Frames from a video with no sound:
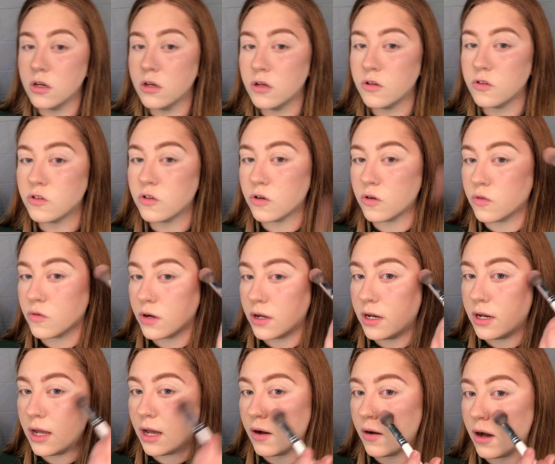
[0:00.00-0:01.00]
So right
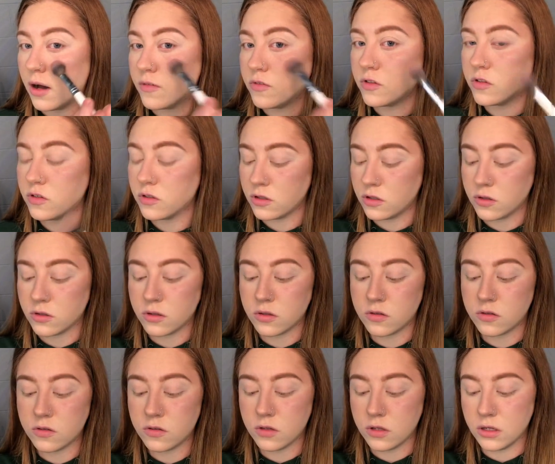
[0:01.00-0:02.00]
now, obviously you could
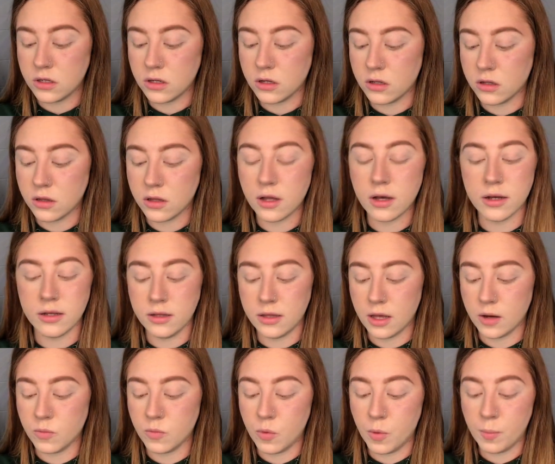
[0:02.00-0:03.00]
see a line
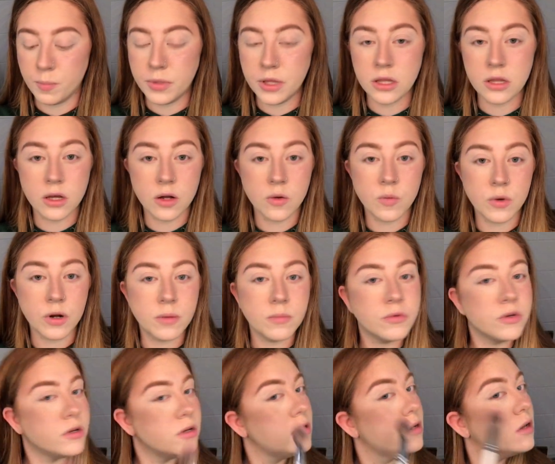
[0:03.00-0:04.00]
that won't be there when I'm
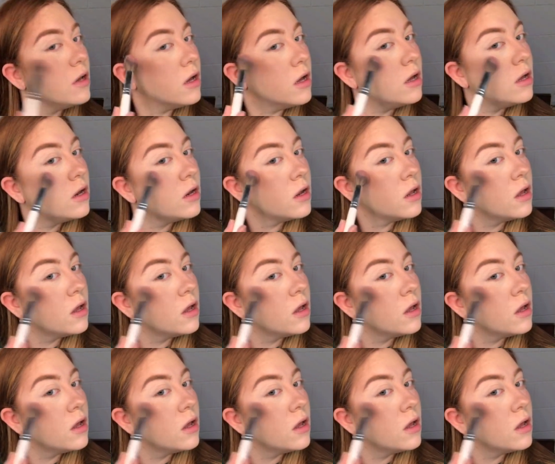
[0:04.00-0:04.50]
done.